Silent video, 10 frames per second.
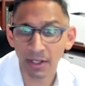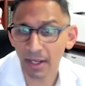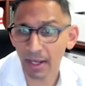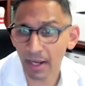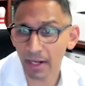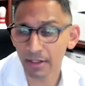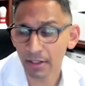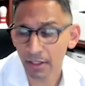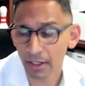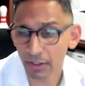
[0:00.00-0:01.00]
had
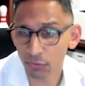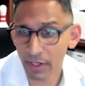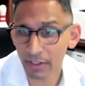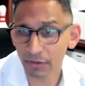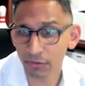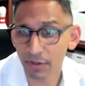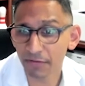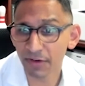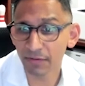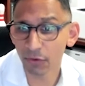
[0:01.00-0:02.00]
a grade 3
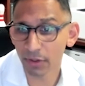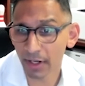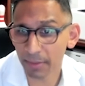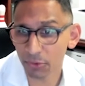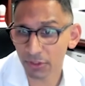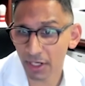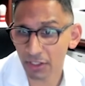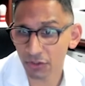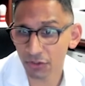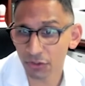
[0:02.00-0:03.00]
fever and
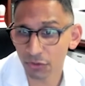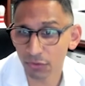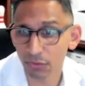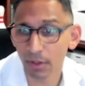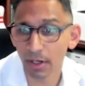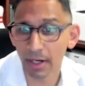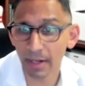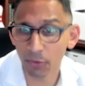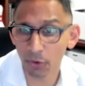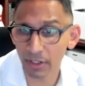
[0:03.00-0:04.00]
hypertension to
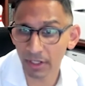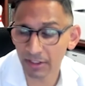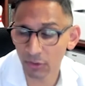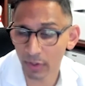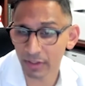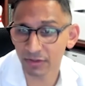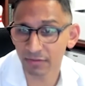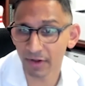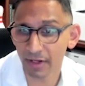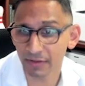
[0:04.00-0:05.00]
mRNA
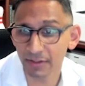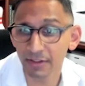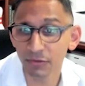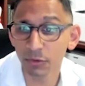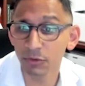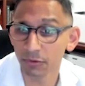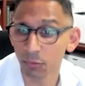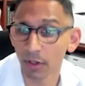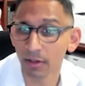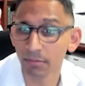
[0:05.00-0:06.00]
neoantigen vaccines, which
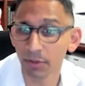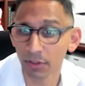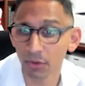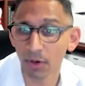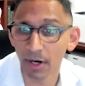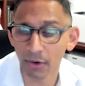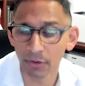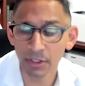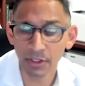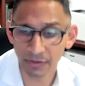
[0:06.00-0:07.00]
was well below
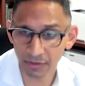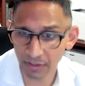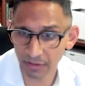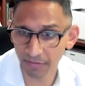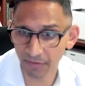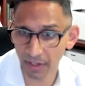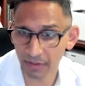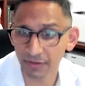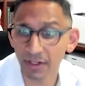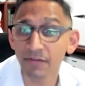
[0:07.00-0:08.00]
our
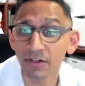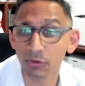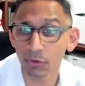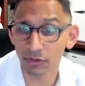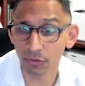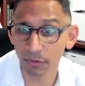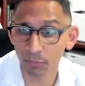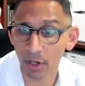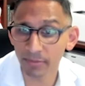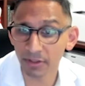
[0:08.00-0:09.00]
study-defined safety threshold,
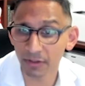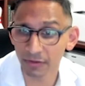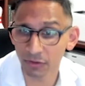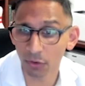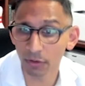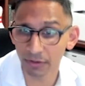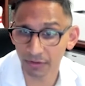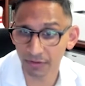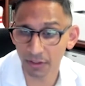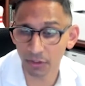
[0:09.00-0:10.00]
prompting us to halt the
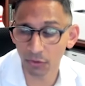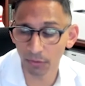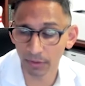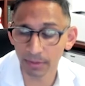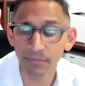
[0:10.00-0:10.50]
study early.